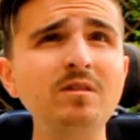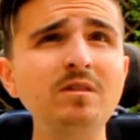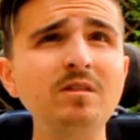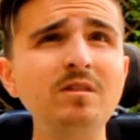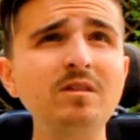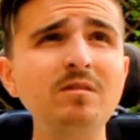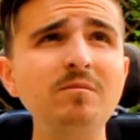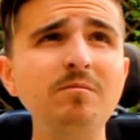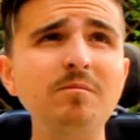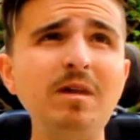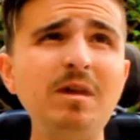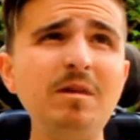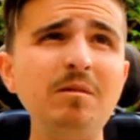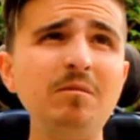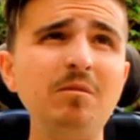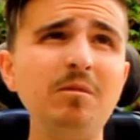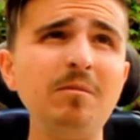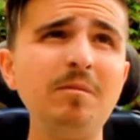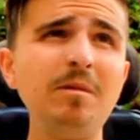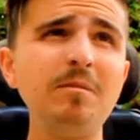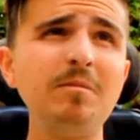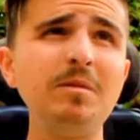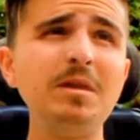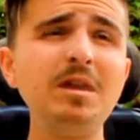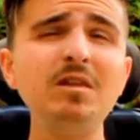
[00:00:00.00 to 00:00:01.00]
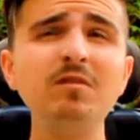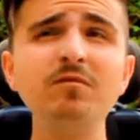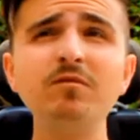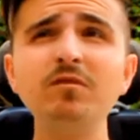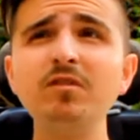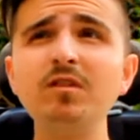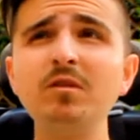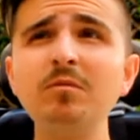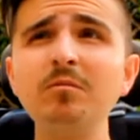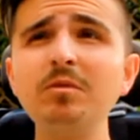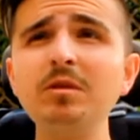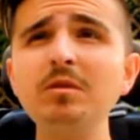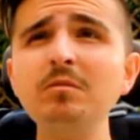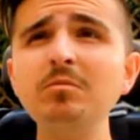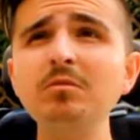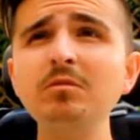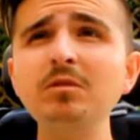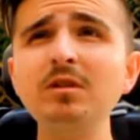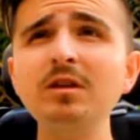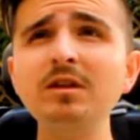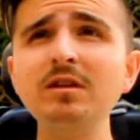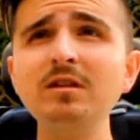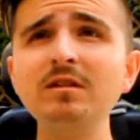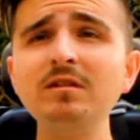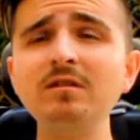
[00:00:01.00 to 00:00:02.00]
may, maybe it is for some people,
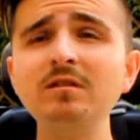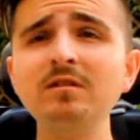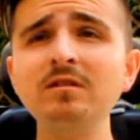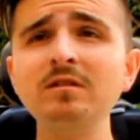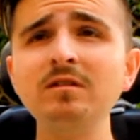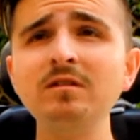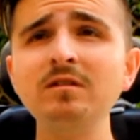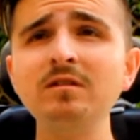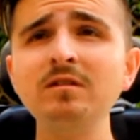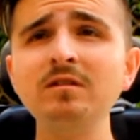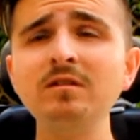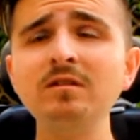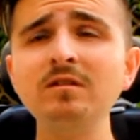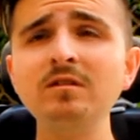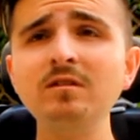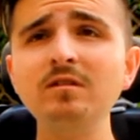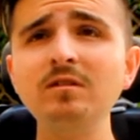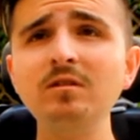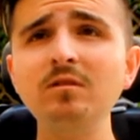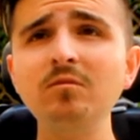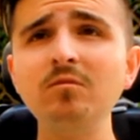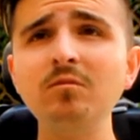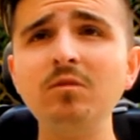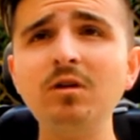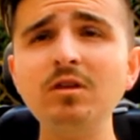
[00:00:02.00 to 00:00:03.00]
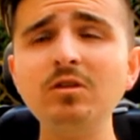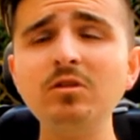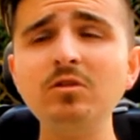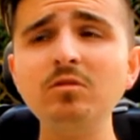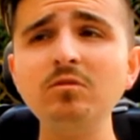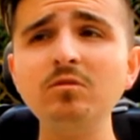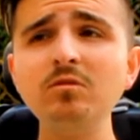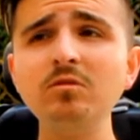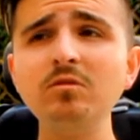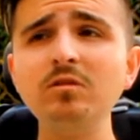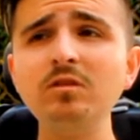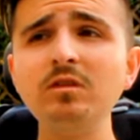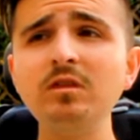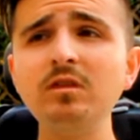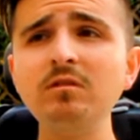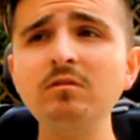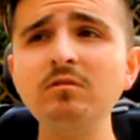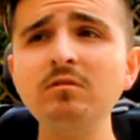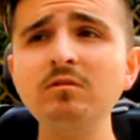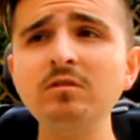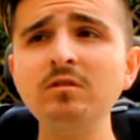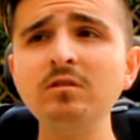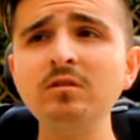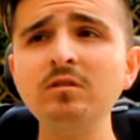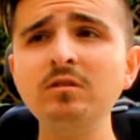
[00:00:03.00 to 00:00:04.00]
like, why do you, you know,
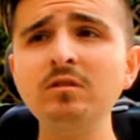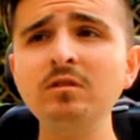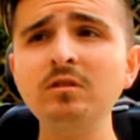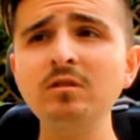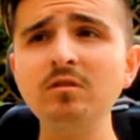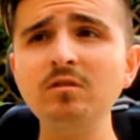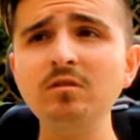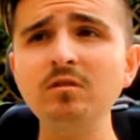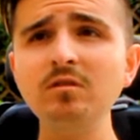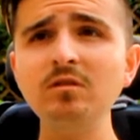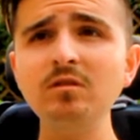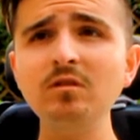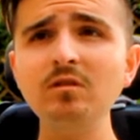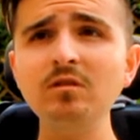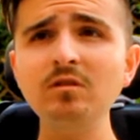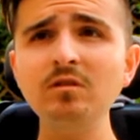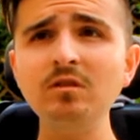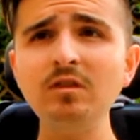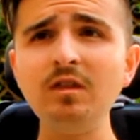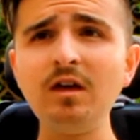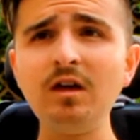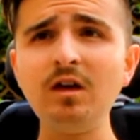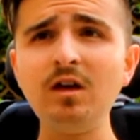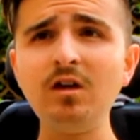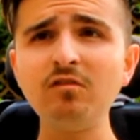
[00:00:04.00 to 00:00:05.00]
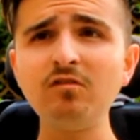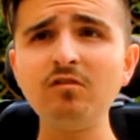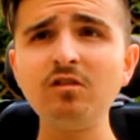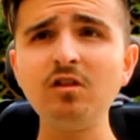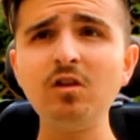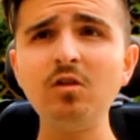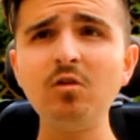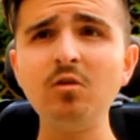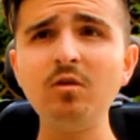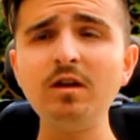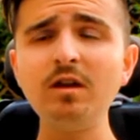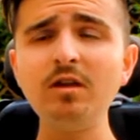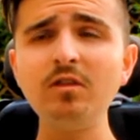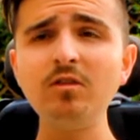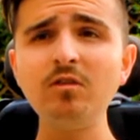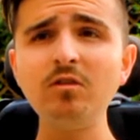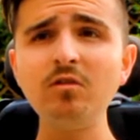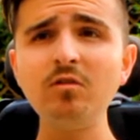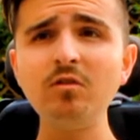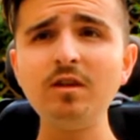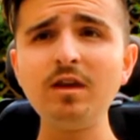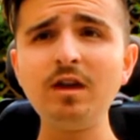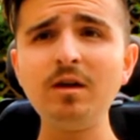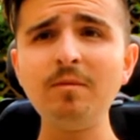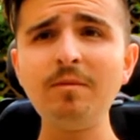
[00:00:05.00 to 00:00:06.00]
I ask a lawyer, do you
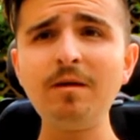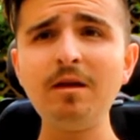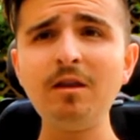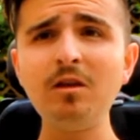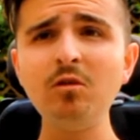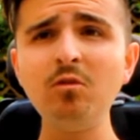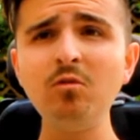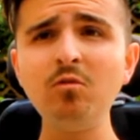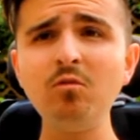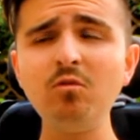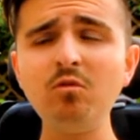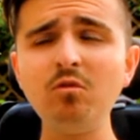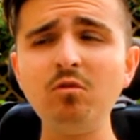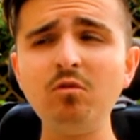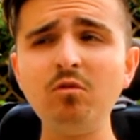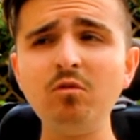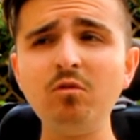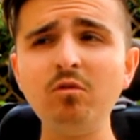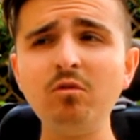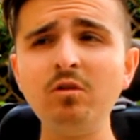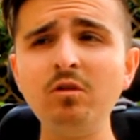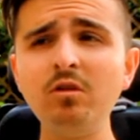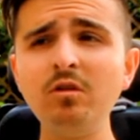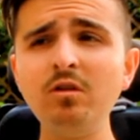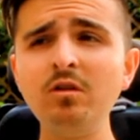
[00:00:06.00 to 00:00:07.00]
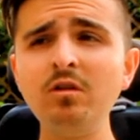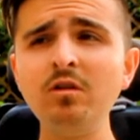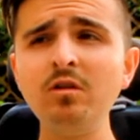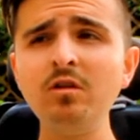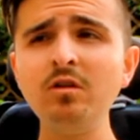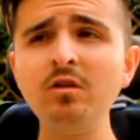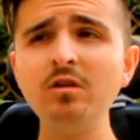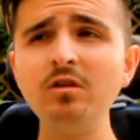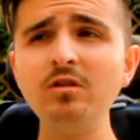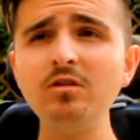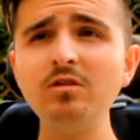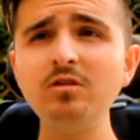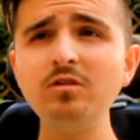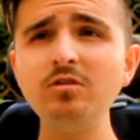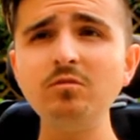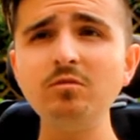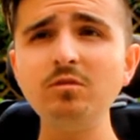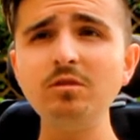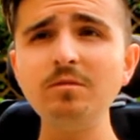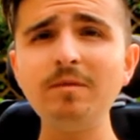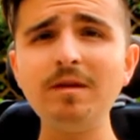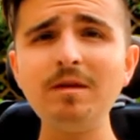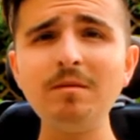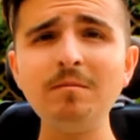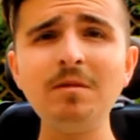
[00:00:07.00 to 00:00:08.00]
care about law or do you want to
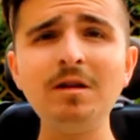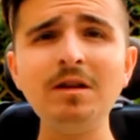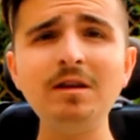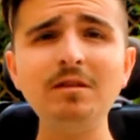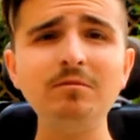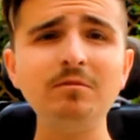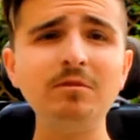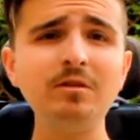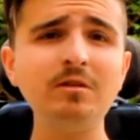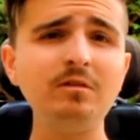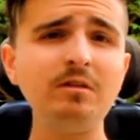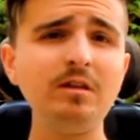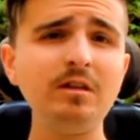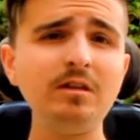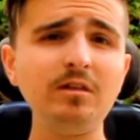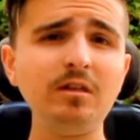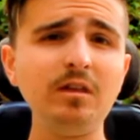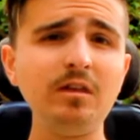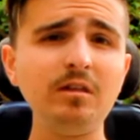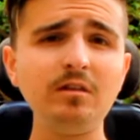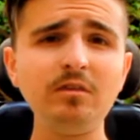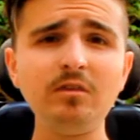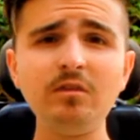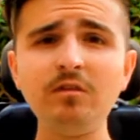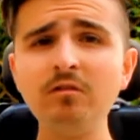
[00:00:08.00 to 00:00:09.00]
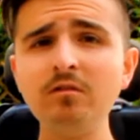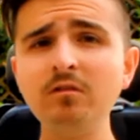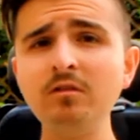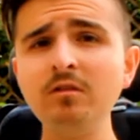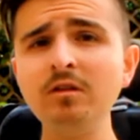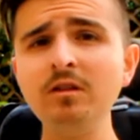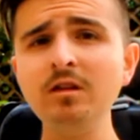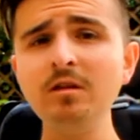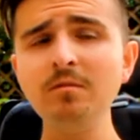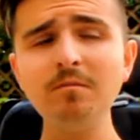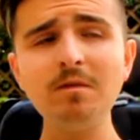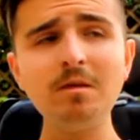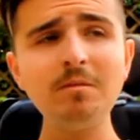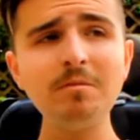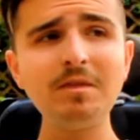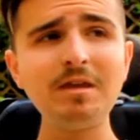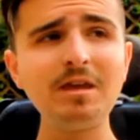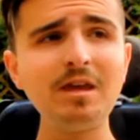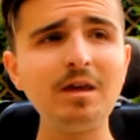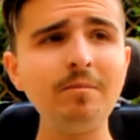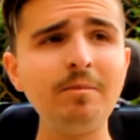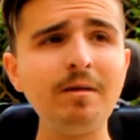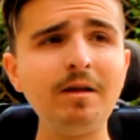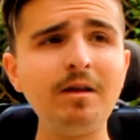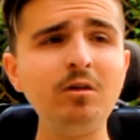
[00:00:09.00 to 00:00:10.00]
make money? Well, I, I don't know. Maybe they
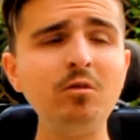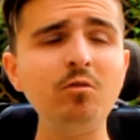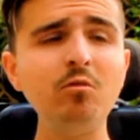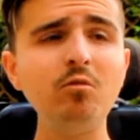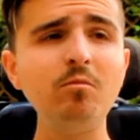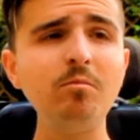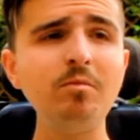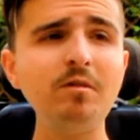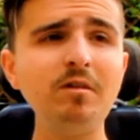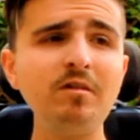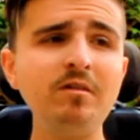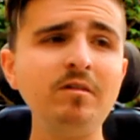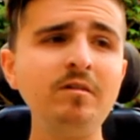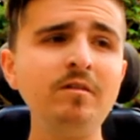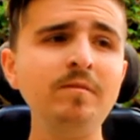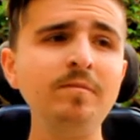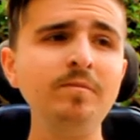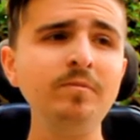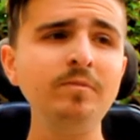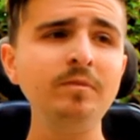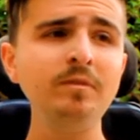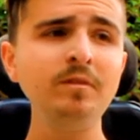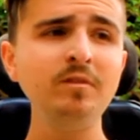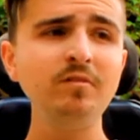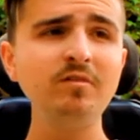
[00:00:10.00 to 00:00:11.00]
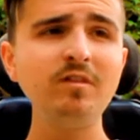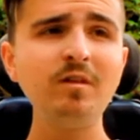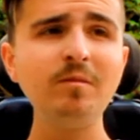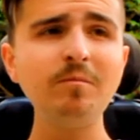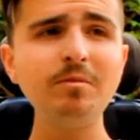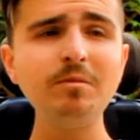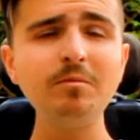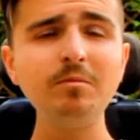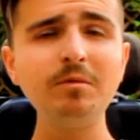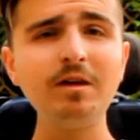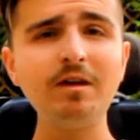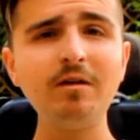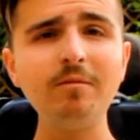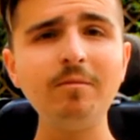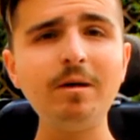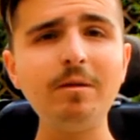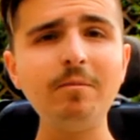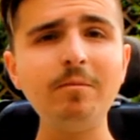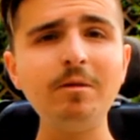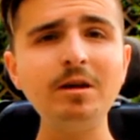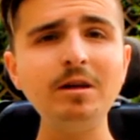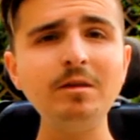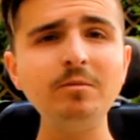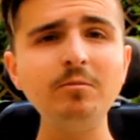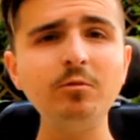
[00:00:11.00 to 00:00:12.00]
care about law, but some people care about
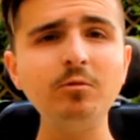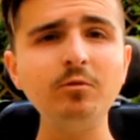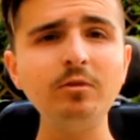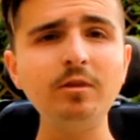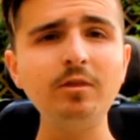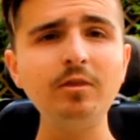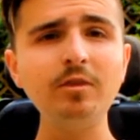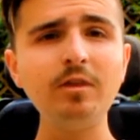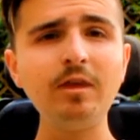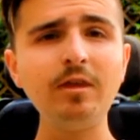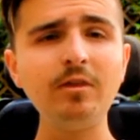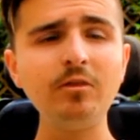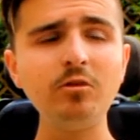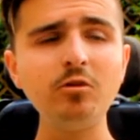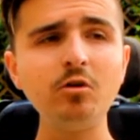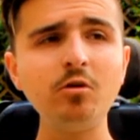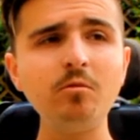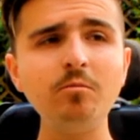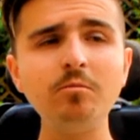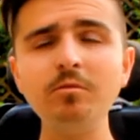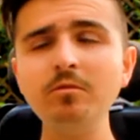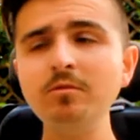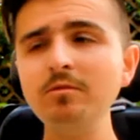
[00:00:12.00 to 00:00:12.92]
money more than their job.